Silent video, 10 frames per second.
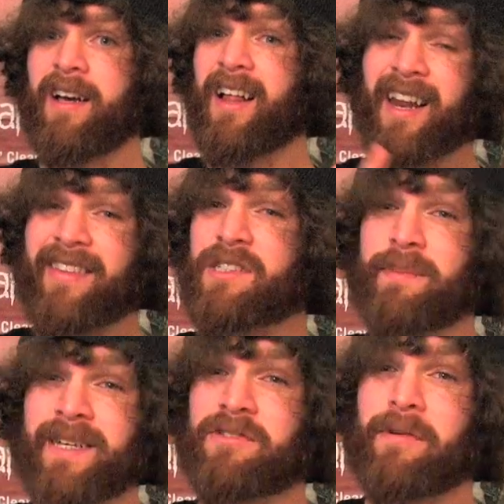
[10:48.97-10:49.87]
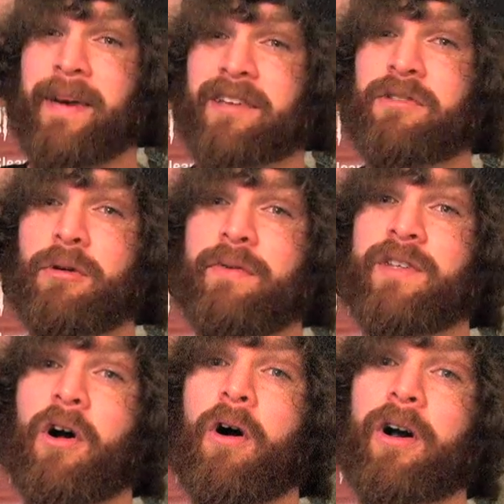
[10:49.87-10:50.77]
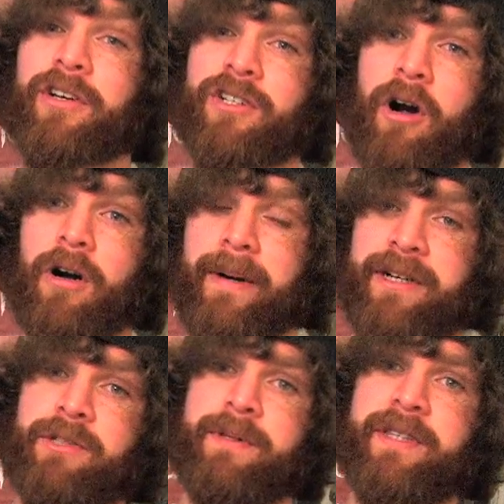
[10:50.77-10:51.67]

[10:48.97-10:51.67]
a lot of these mainstream action movies are garbage.